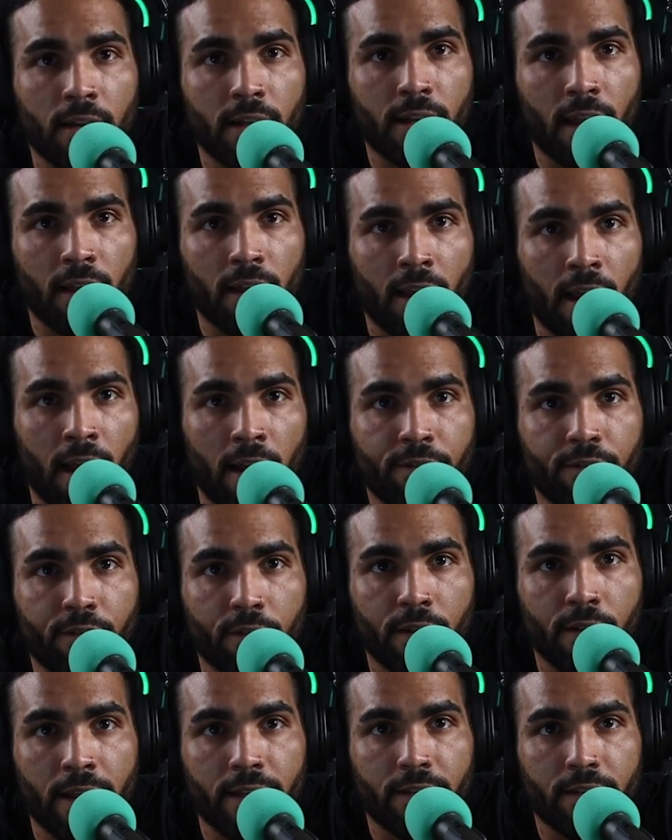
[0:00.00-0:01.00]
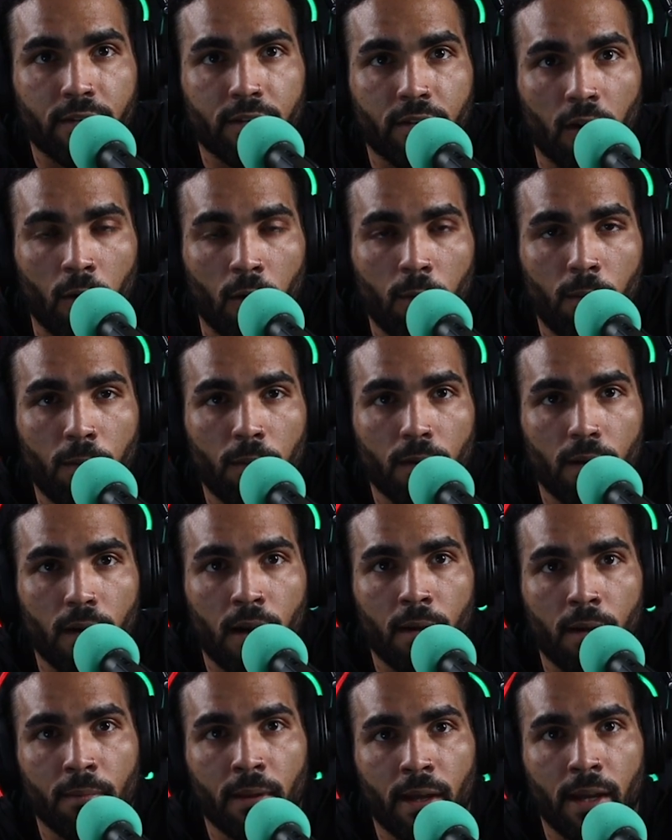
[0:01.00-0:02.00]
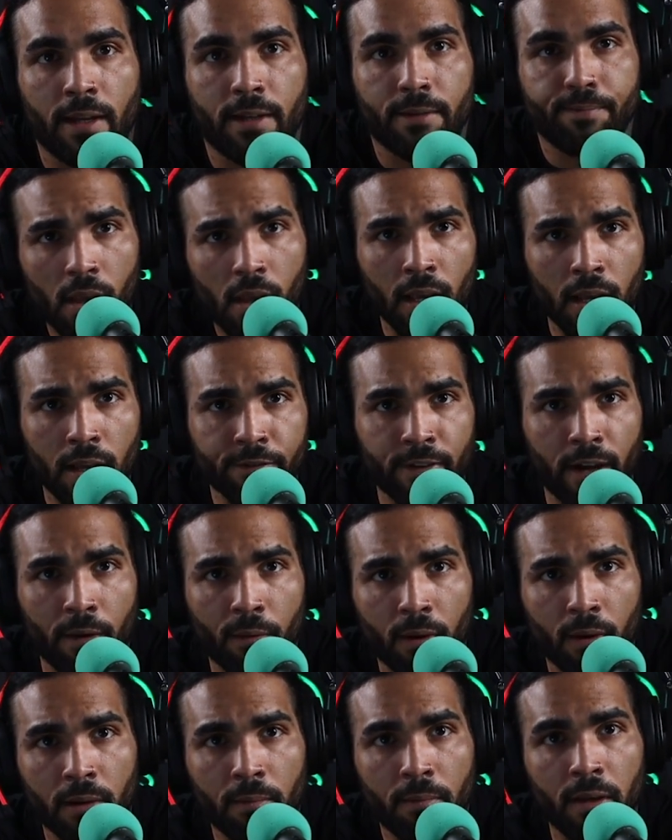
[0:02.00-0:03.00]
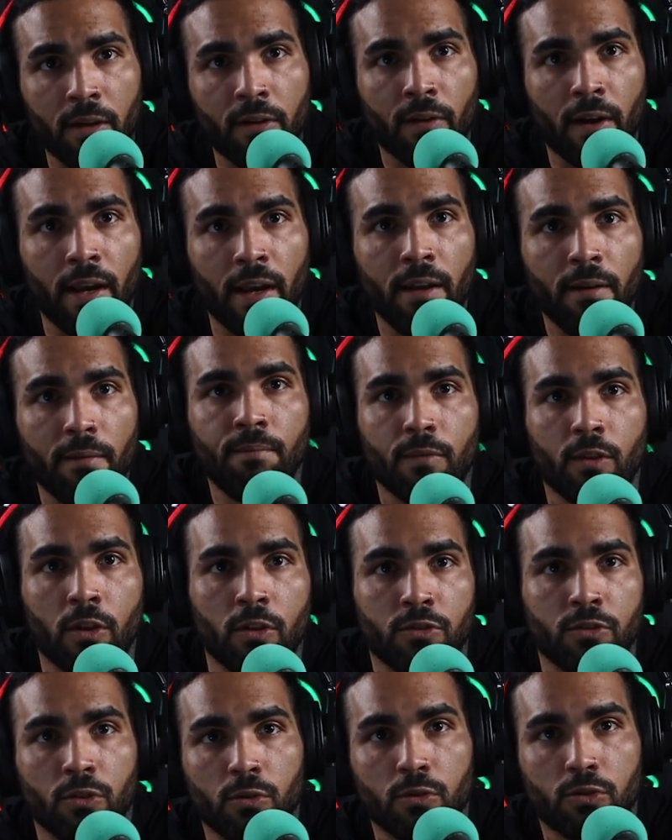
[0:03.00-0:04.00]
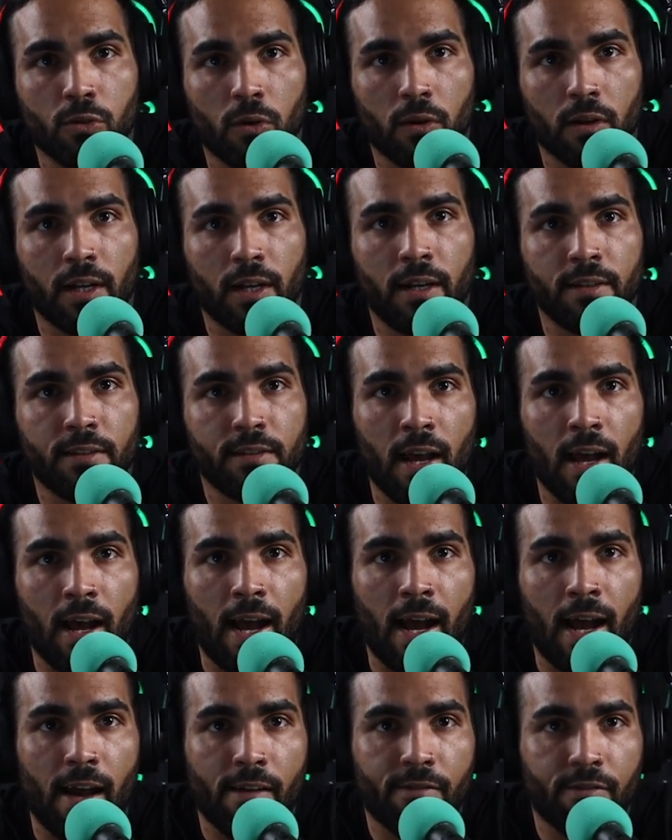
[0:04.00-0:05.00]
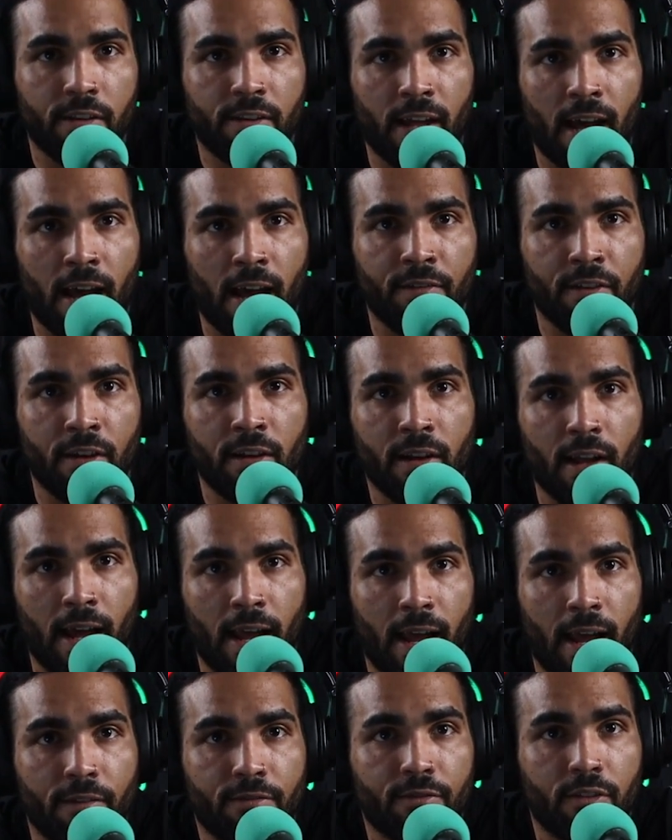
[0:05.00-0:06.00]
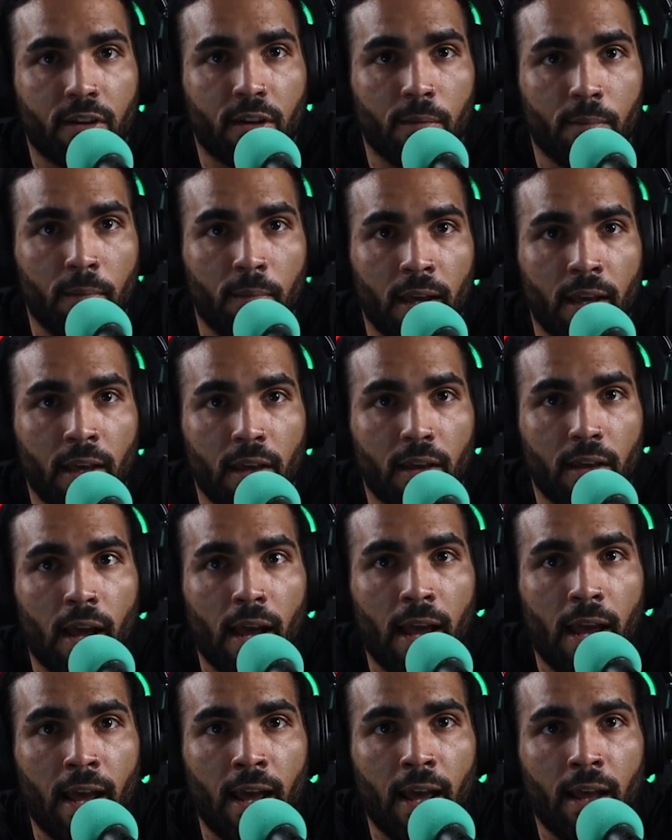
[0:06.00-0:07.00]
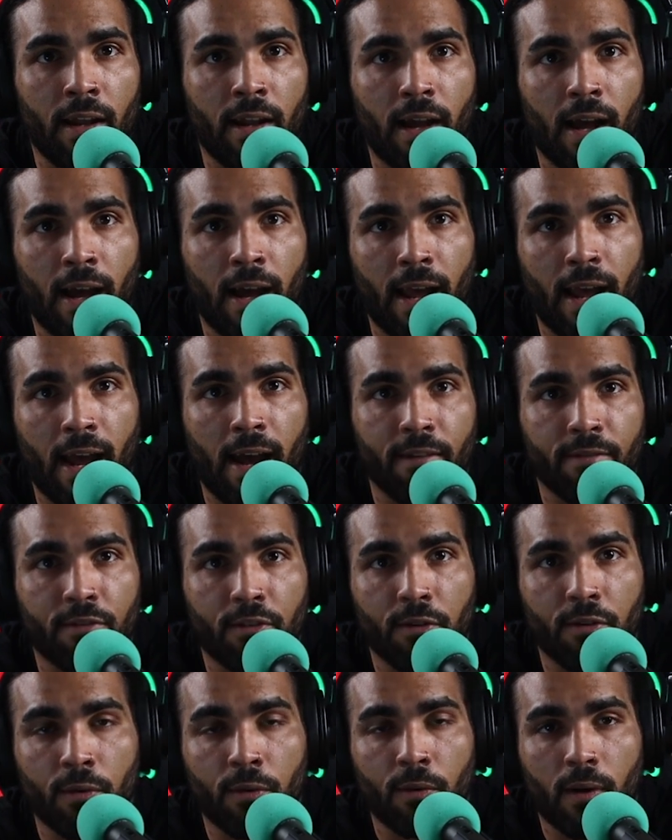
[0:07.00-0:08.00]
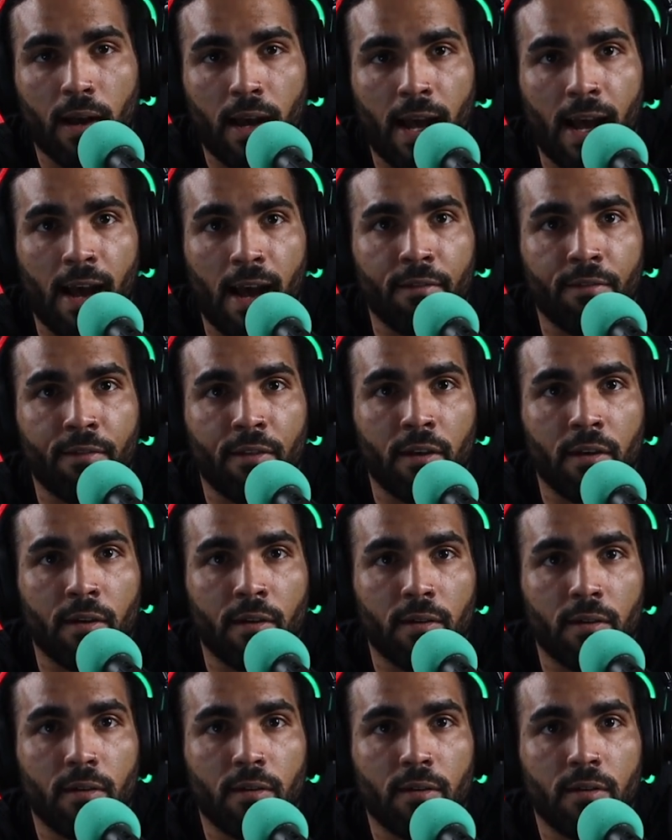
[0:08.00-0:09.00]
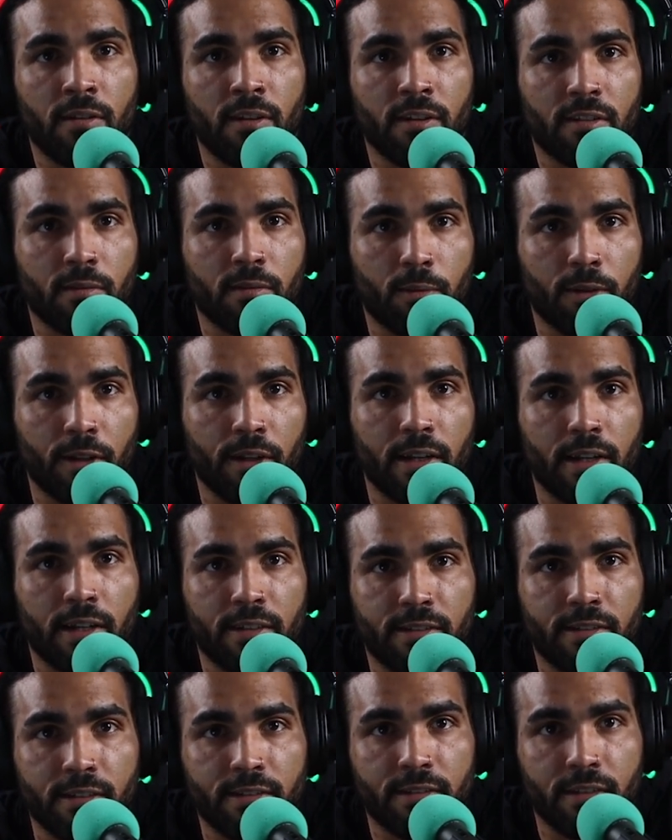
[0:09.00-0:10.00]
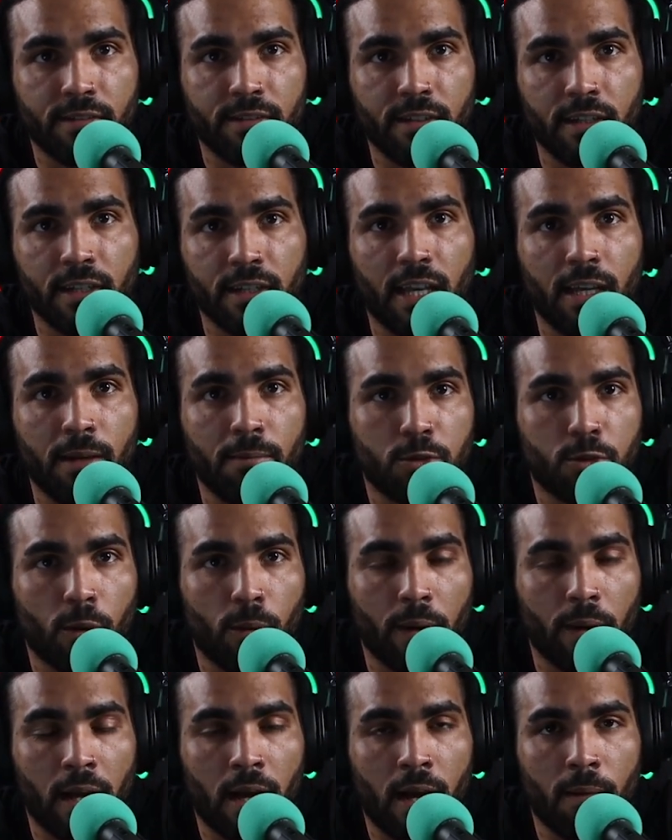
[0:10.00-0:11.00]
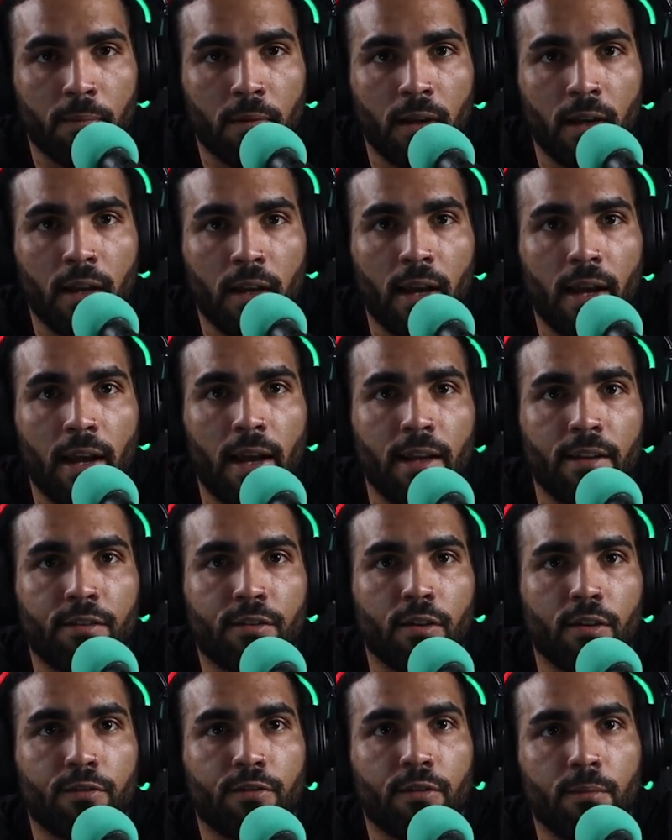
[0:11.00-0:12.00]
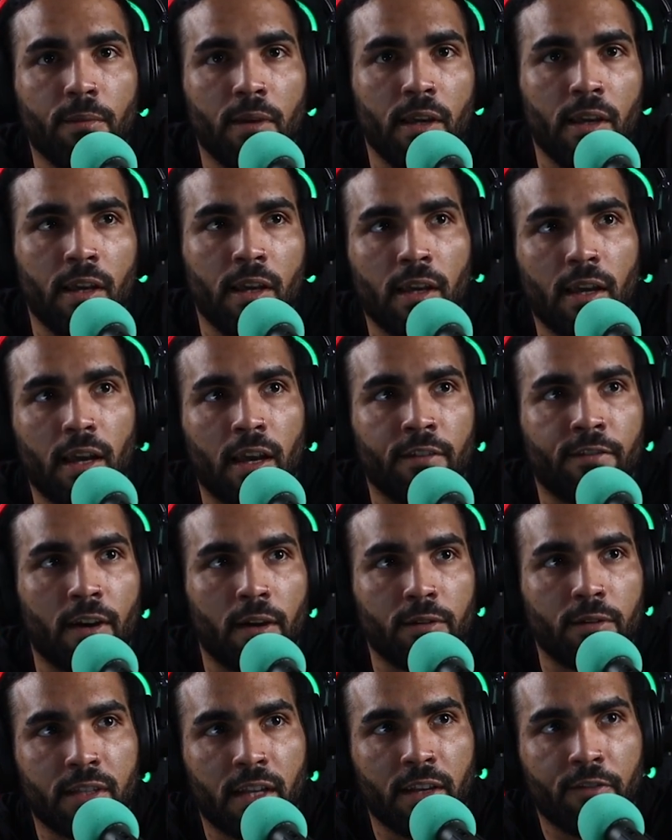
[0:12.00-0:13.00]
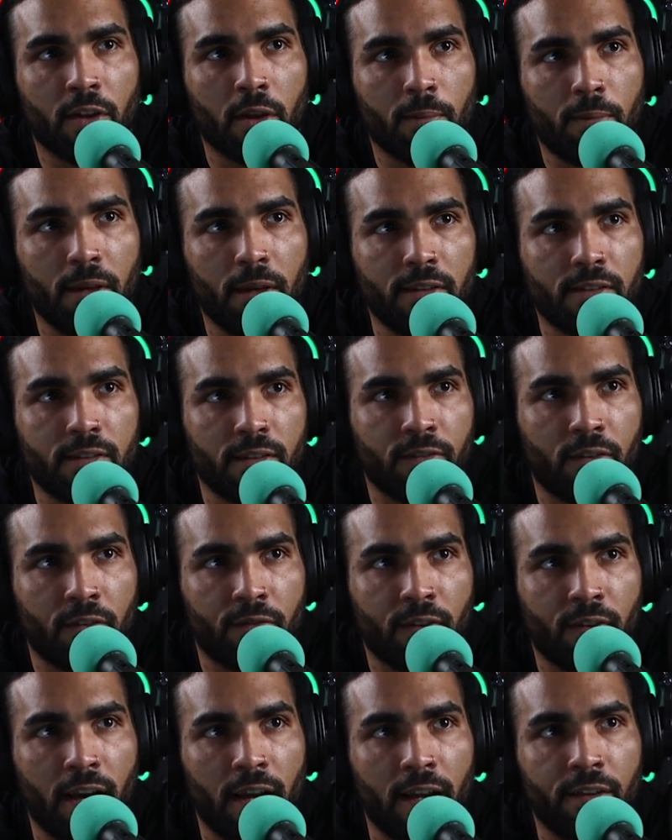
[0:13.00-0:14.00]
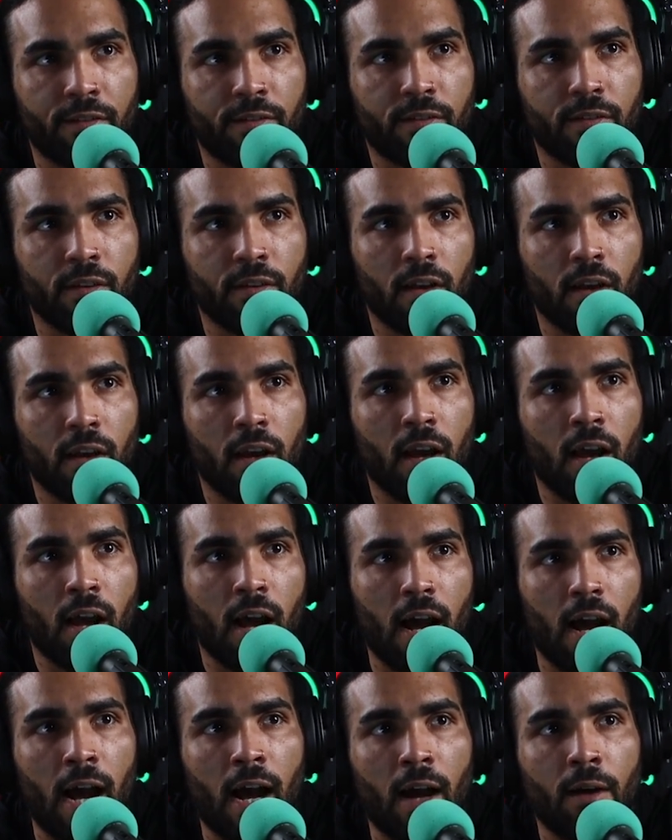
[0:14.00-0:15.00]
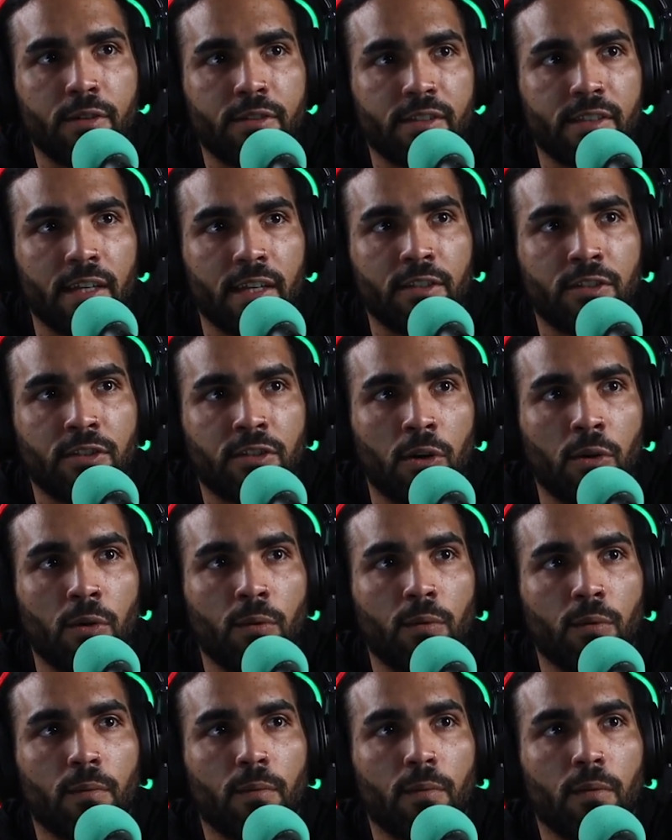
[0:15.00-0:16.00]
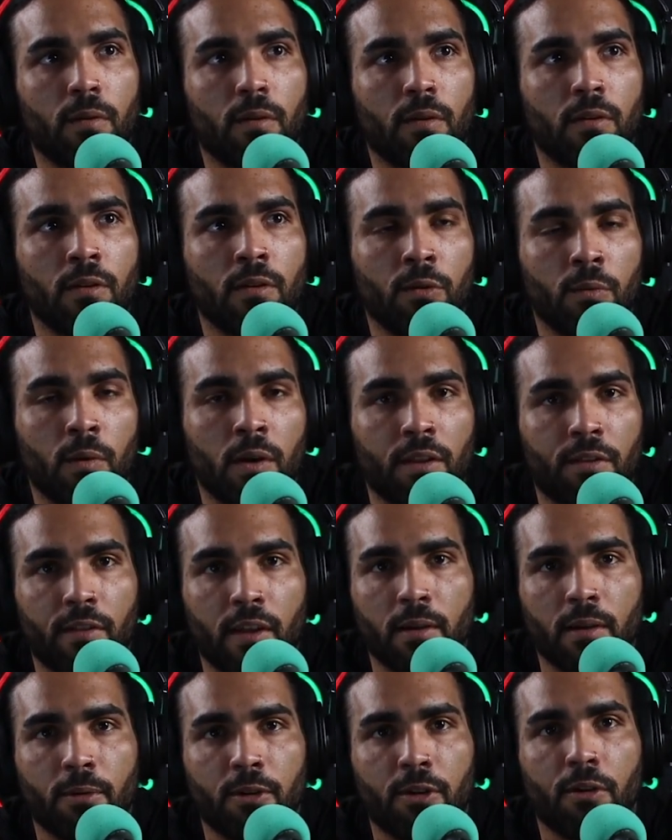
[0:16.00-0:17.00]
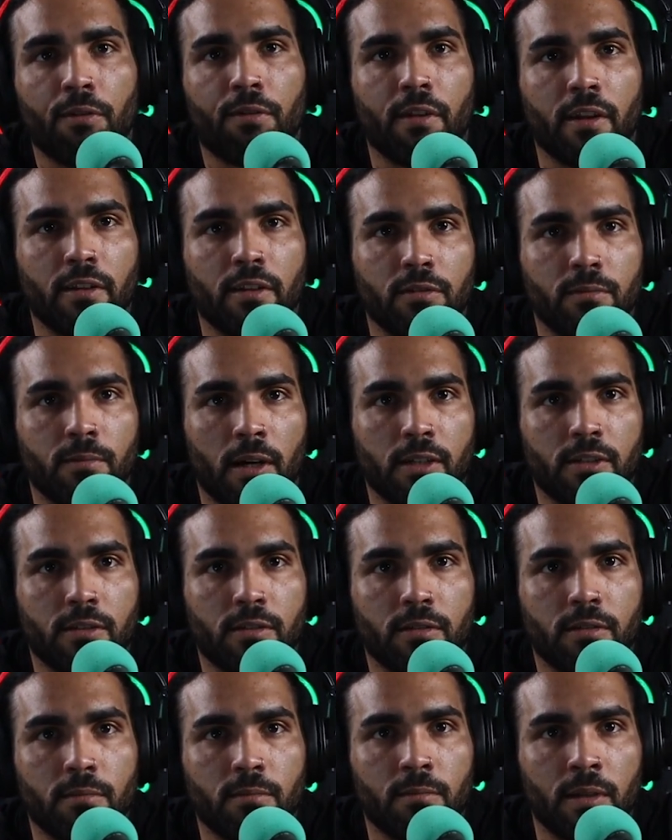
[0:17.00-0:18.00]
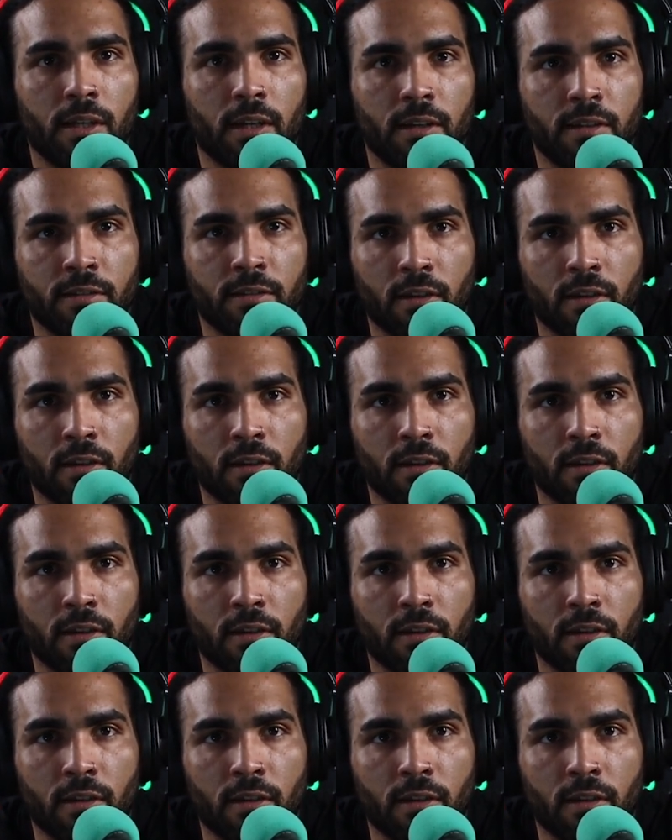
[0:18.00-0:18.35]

at life through that scope. I'm like, if I want to be great, there's no shortcuts. I have to dive in, I have to commit, and I have to have the discipline and consistency to keep showing up. And so for me, if I was giving a piece of advice, I would say you want to think, but don't think too much, because